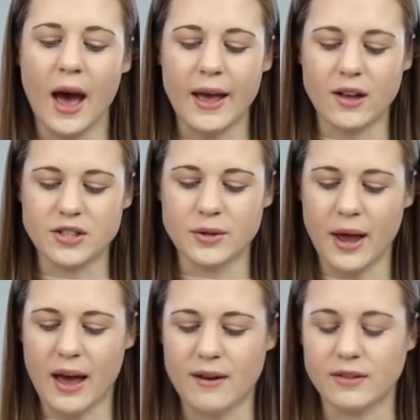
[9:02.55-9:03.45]
I also
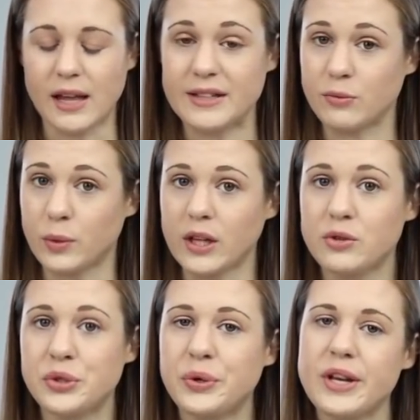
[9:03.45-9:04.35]
have lots of willow
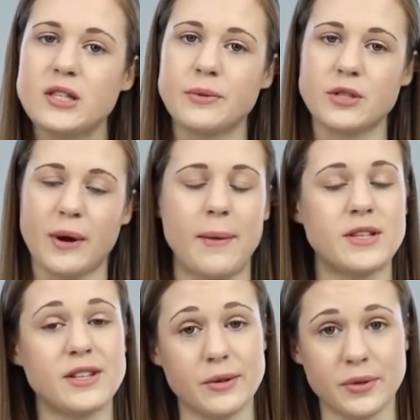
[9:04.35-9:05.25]
toys, which
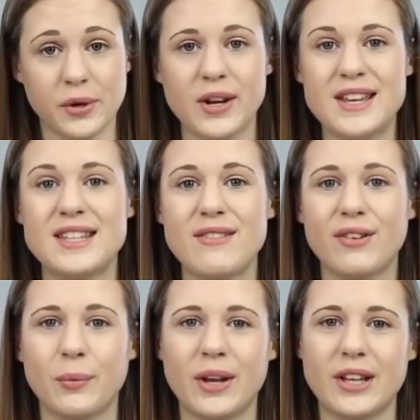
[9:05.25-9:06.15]
rabbits go crazy
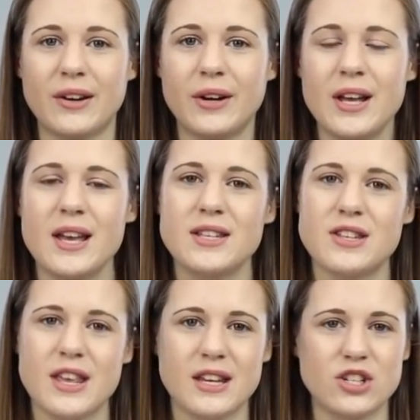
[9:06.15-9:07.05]
for willow, so
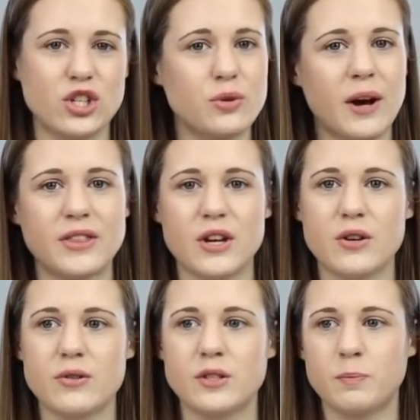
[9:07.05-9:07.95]
they can chew on
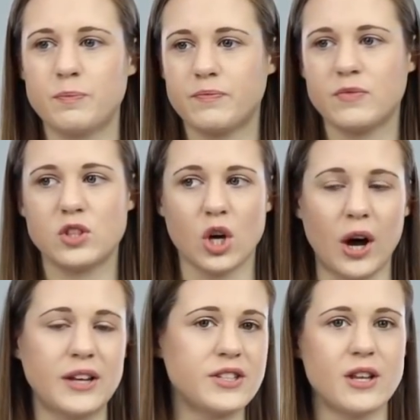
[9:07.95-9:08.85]
those,
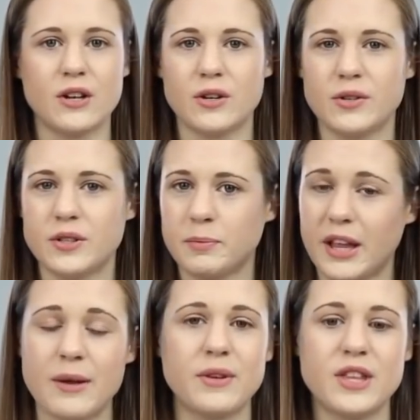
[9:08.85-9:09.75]
toss those, play with